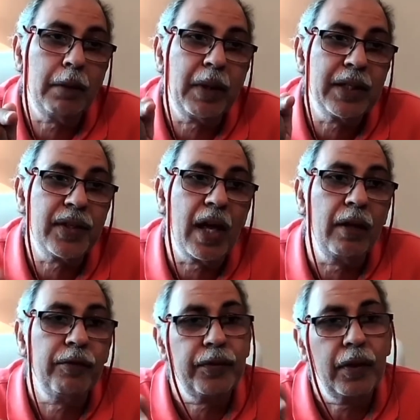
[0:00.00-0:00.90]

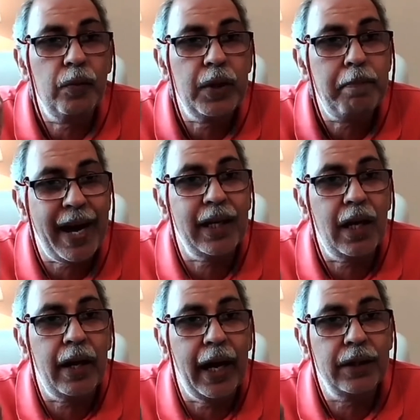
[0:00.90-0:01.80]
myself, we bang our
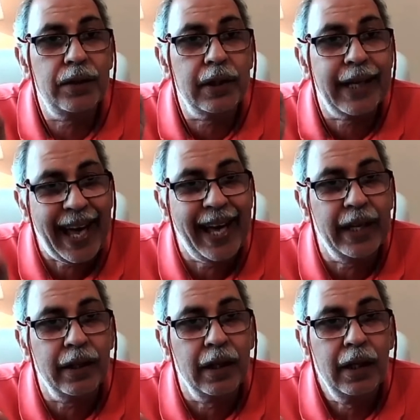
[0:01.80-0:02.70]
heads in
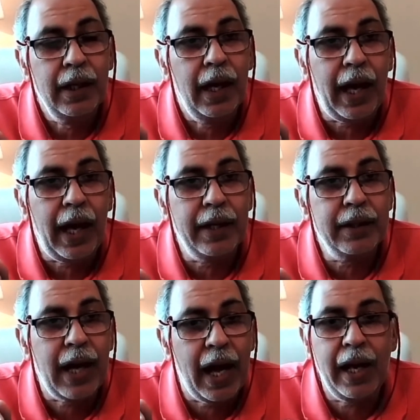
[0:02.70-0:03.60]
Cannes, and
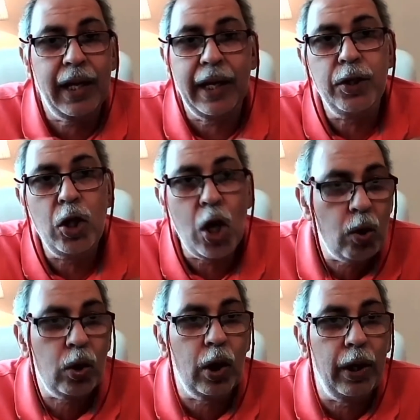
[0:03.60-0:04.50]
Cathal had no
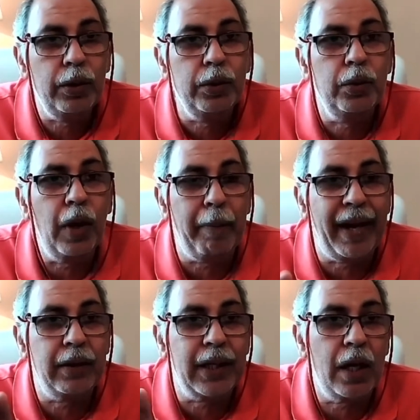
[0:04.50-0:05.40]
clue
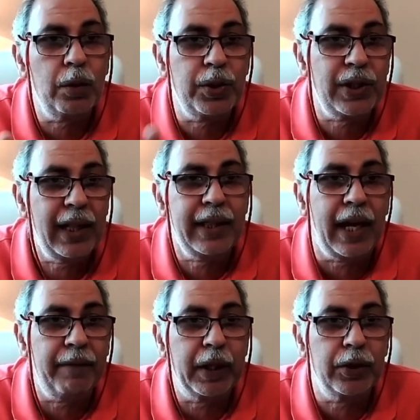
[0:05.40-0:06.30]
about how to sell
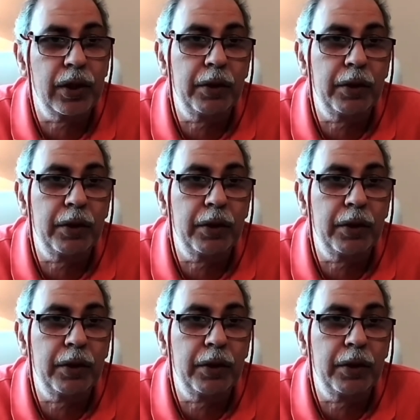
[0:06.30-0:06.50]
that picture. It